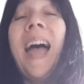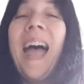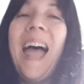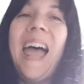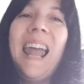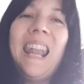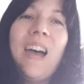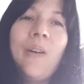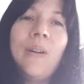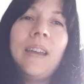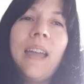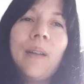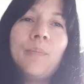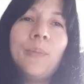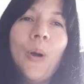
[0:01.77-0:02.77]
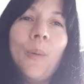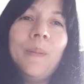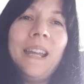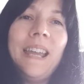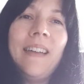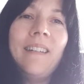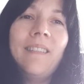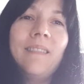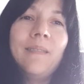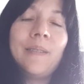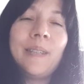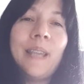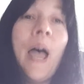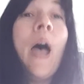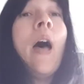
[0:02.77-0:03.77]
Hello again, Bromley
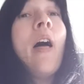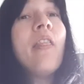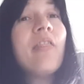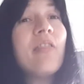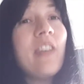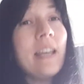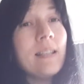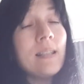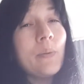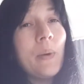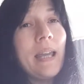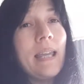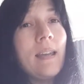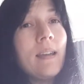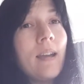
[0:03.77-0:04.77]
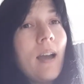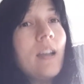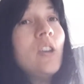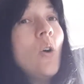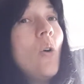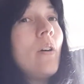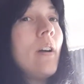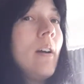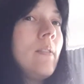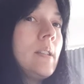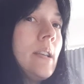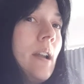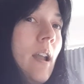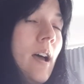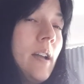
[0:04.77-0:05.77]
Hills. This week you're going
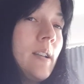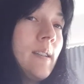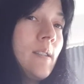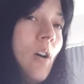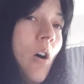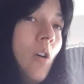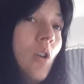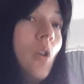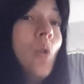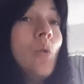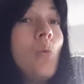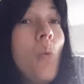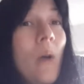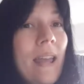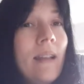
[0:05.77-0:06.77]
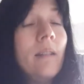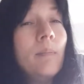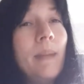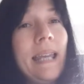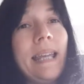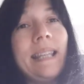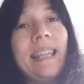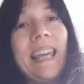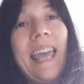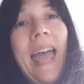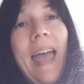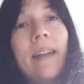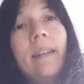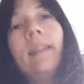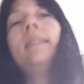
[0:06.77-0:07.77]
to learn a song called We'll Meet
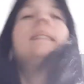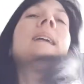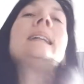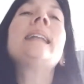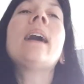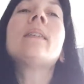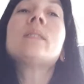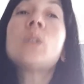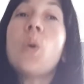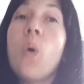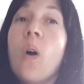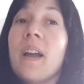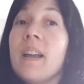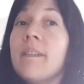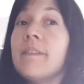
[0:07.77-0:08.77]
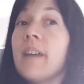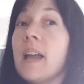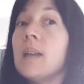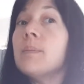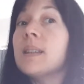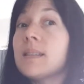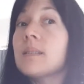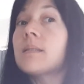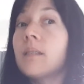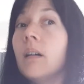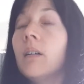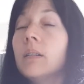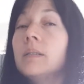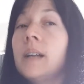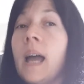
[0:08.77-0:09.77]
Again. Now it's quite a famous
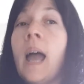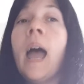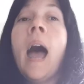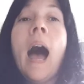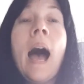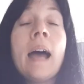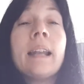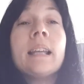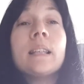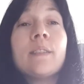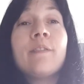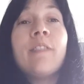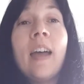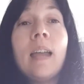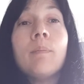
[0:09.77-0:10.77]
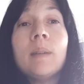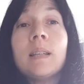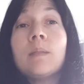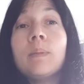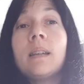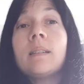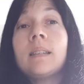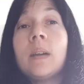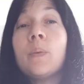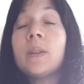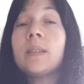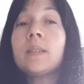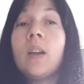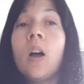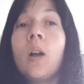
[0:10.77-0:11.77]
song, and it's famous because it was
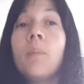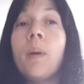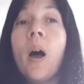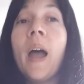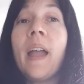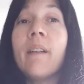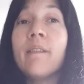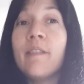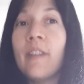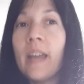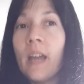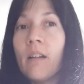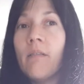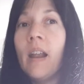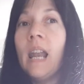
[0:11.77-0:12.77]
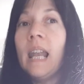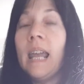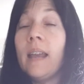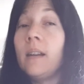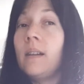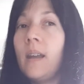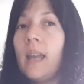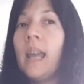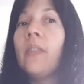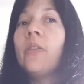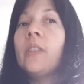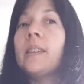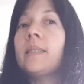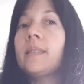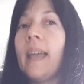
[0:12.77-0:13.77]
sung by Vera Lynn in
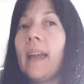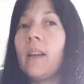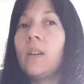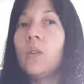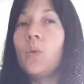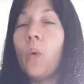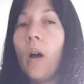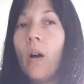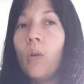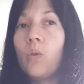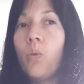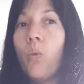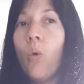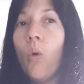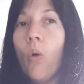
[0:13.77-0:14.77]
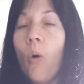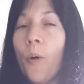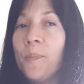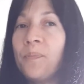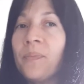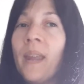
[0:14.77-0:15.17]
the Second World War.